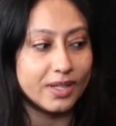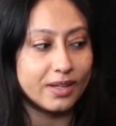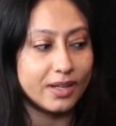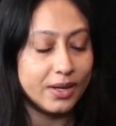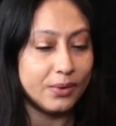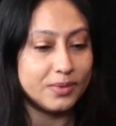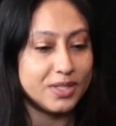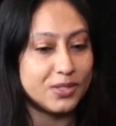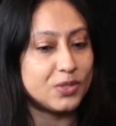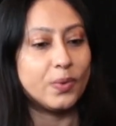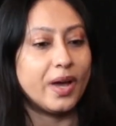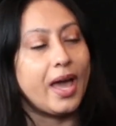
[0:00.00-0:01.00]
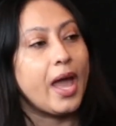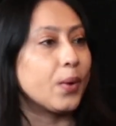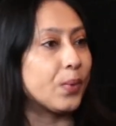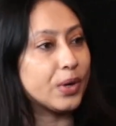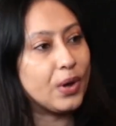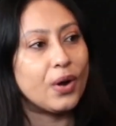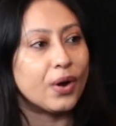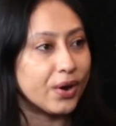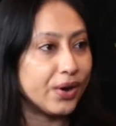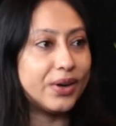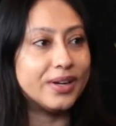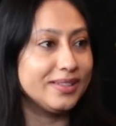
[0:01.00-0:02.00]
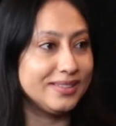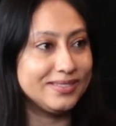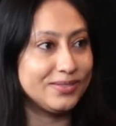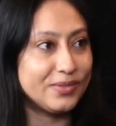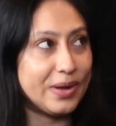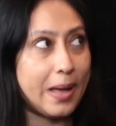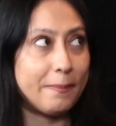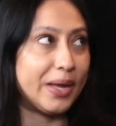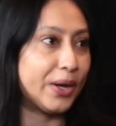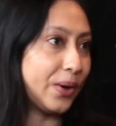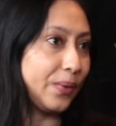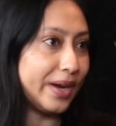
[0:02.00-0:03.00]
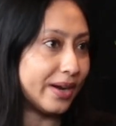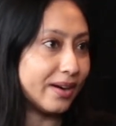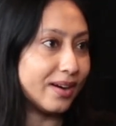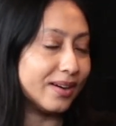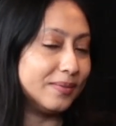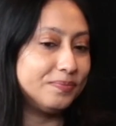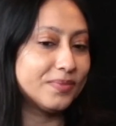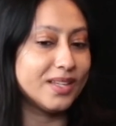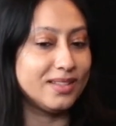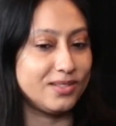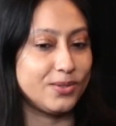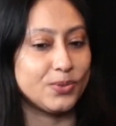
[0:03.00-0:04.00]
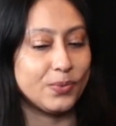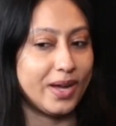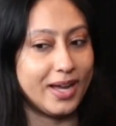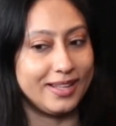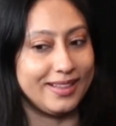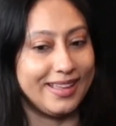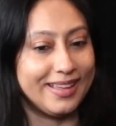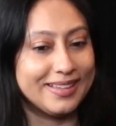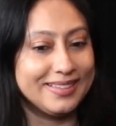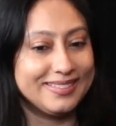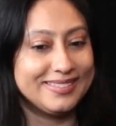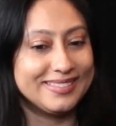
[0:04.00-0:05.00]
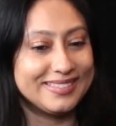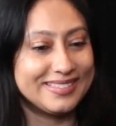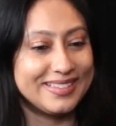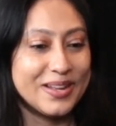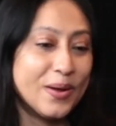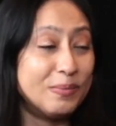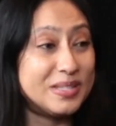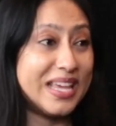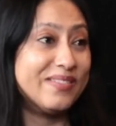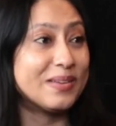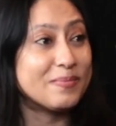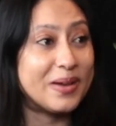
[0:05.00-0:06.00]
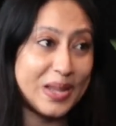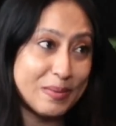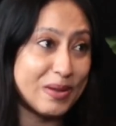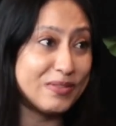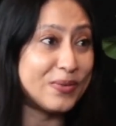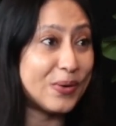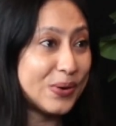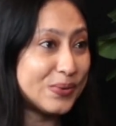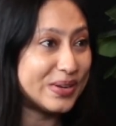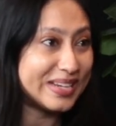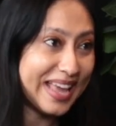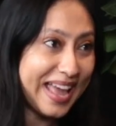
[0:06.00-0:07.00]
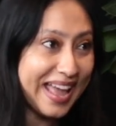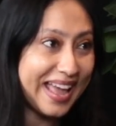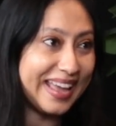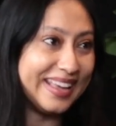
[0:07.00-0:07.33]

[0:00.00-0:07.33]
this is why I work hard at my career. This is why, like, I'm saving money in my 401k.